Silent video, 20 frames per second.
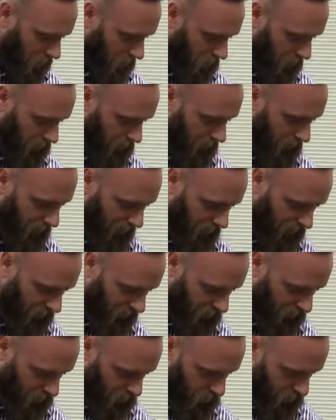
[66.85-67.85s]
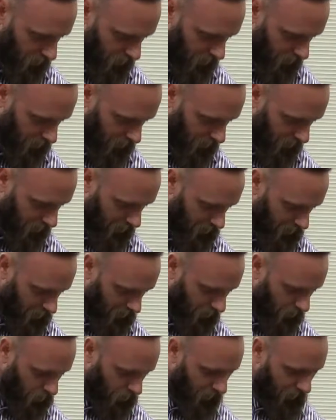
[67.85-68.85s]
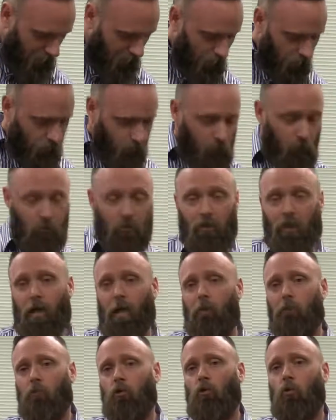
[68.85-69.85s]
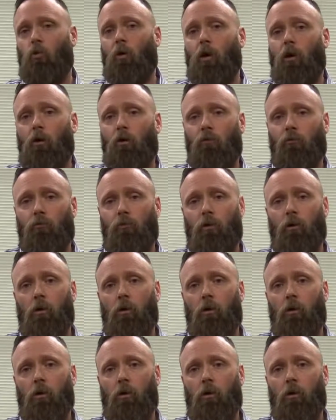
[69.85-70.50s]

But the main difference with these guys is that we now use an M12